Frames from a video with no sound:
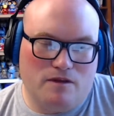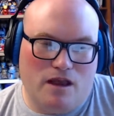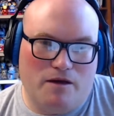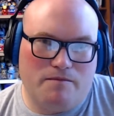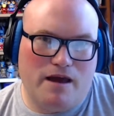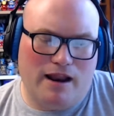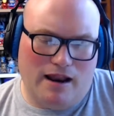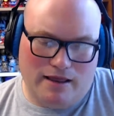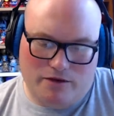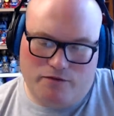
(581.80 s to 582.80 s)
No, and I
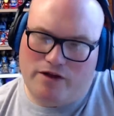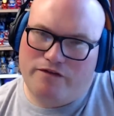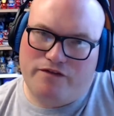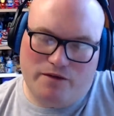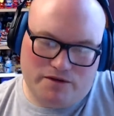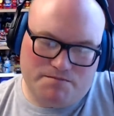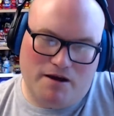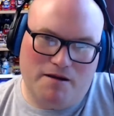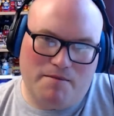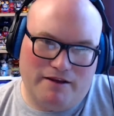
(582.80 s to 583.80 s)
like I think with
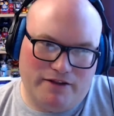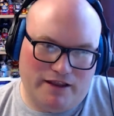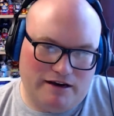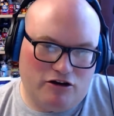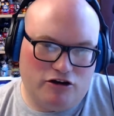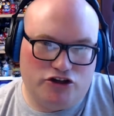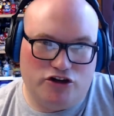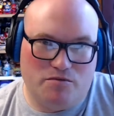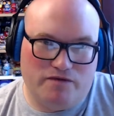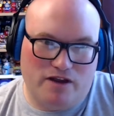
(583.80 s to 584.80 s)
Spider-Man, I think they did a good
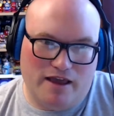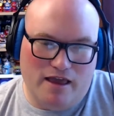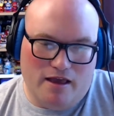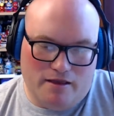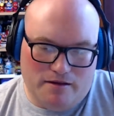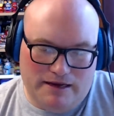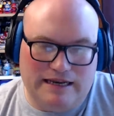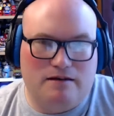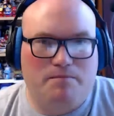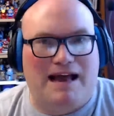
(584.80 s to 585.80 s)
job of, like,
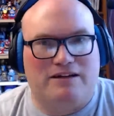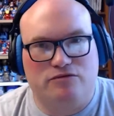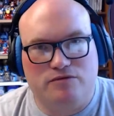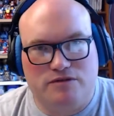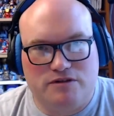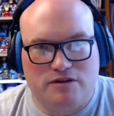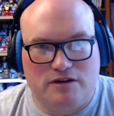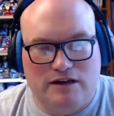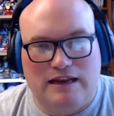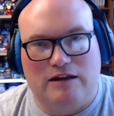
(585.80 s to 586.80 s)
little battles,
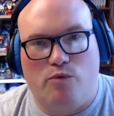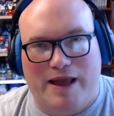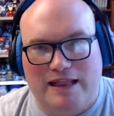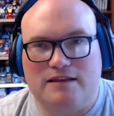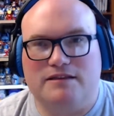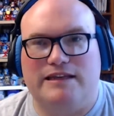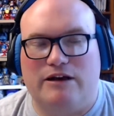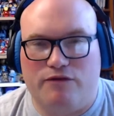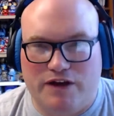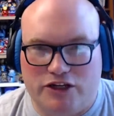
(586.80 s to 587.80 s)
little wins,
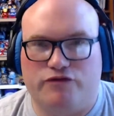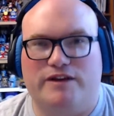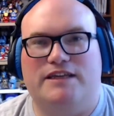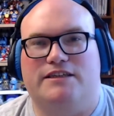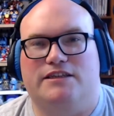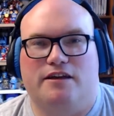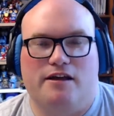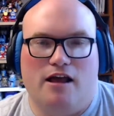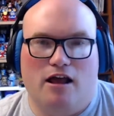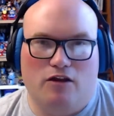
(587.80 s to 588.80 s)
little victories
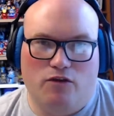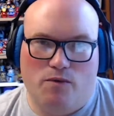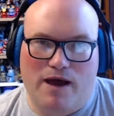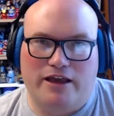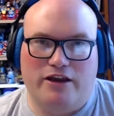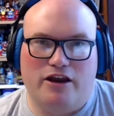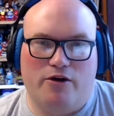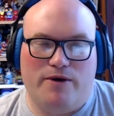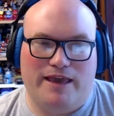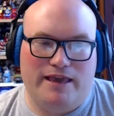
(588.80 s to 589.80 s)
along the way. You
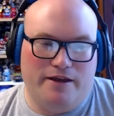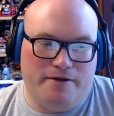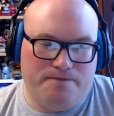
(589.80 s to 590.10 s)
know, he